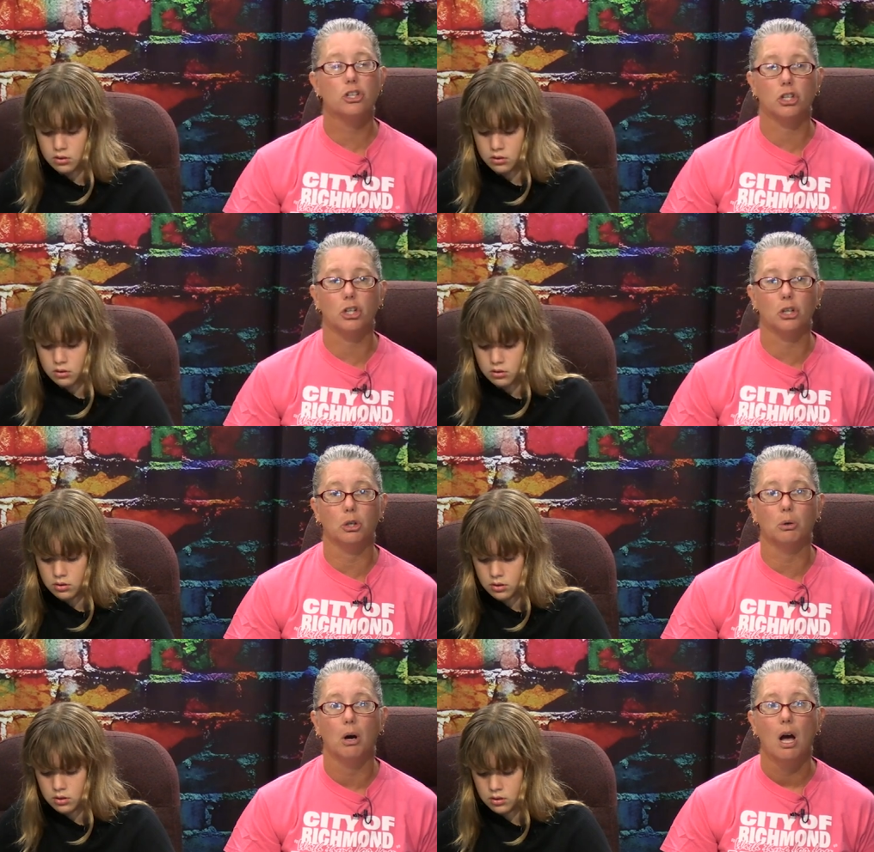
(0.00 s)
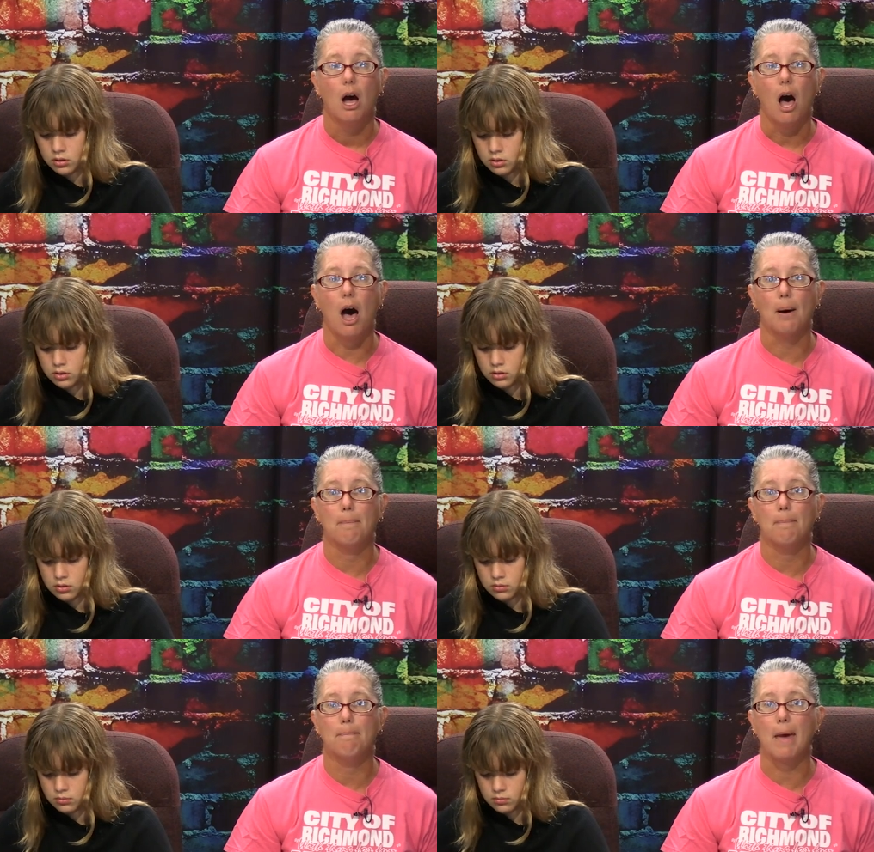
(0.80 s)
Speaker 1: to
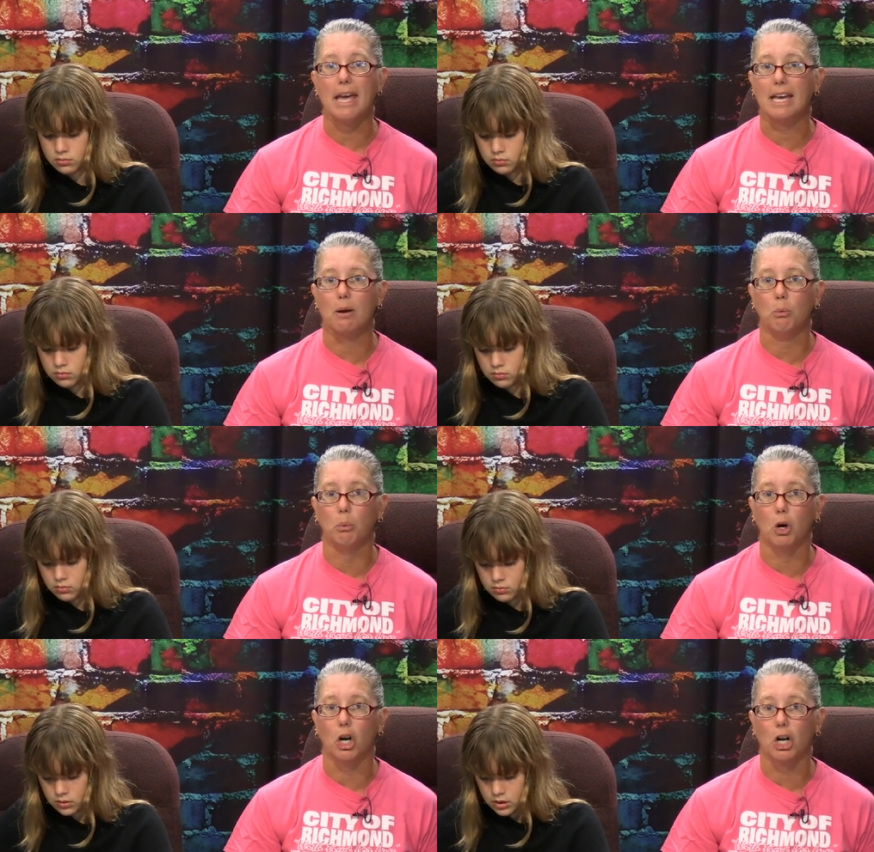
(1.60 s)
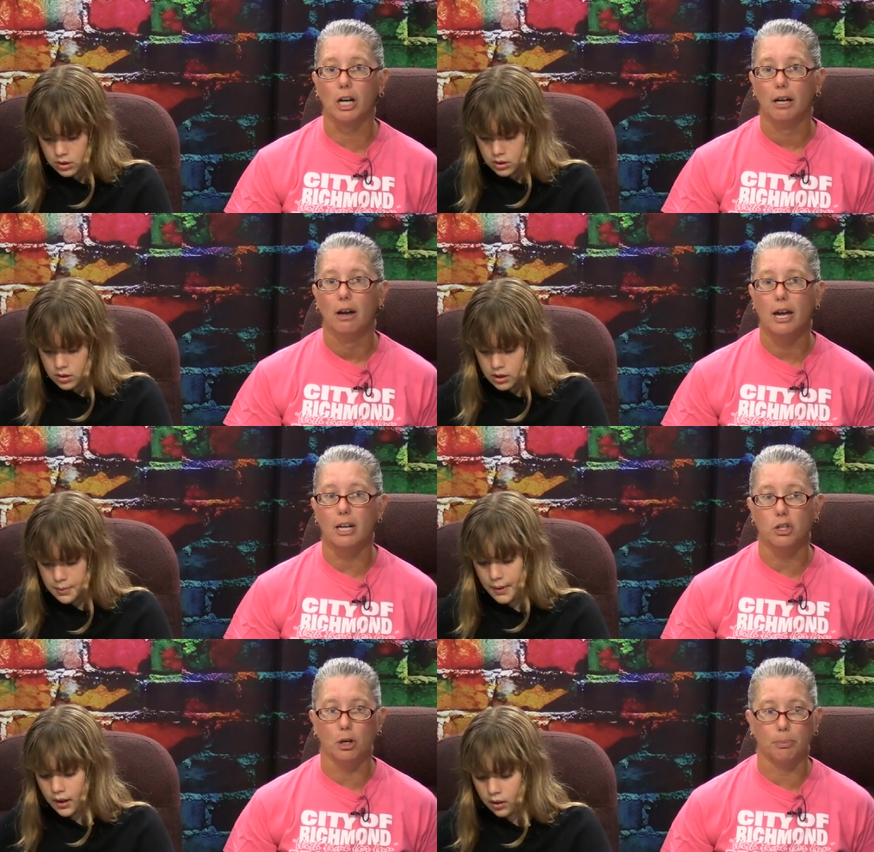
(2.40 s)
um, make it work
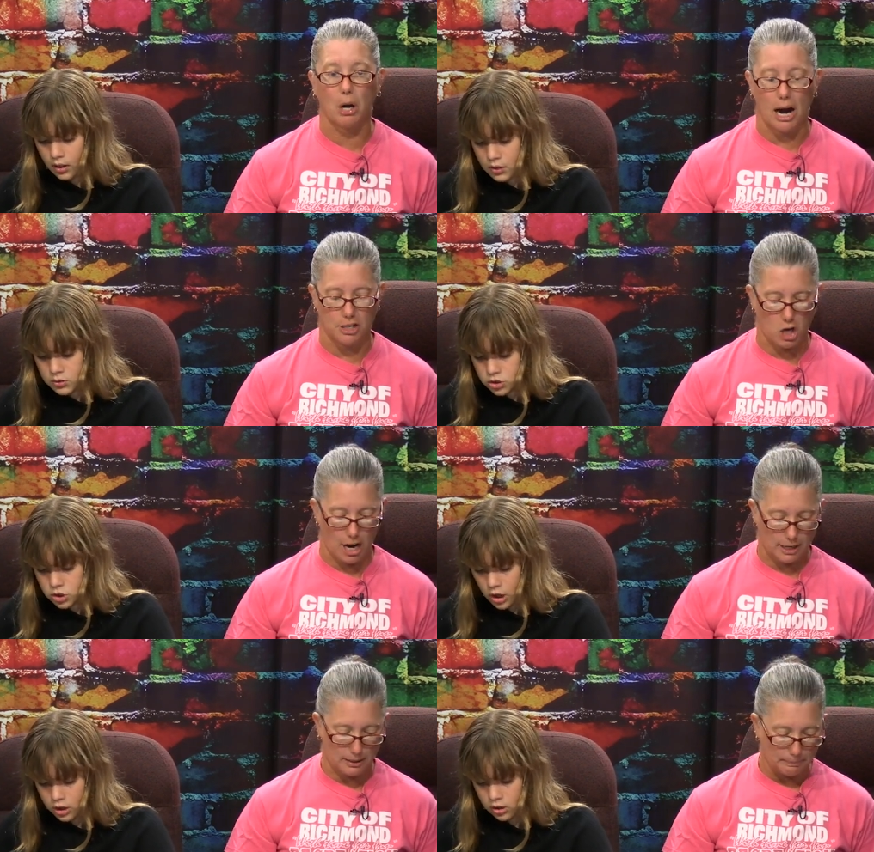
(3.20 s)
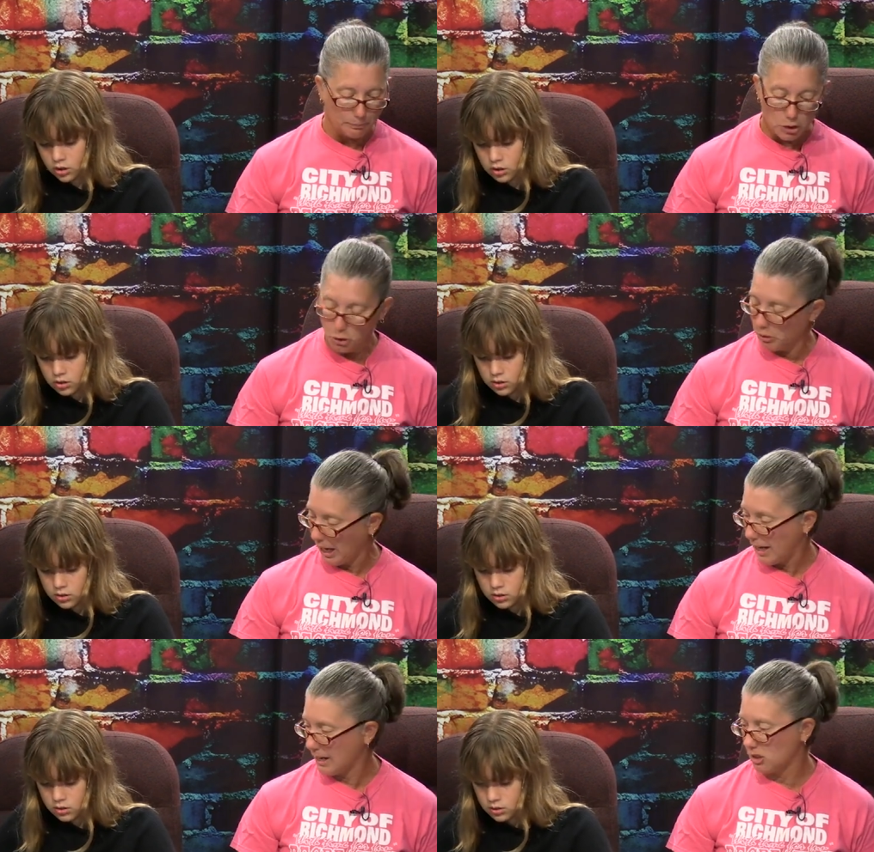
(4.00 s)
in Am your I project. You
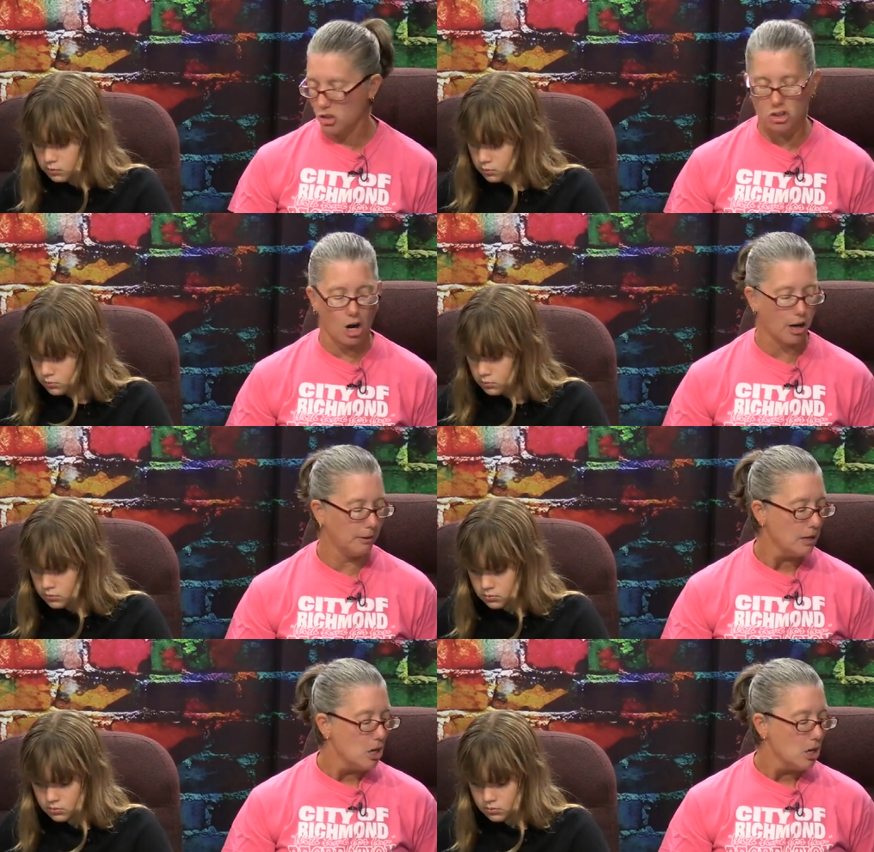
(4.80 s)
can start.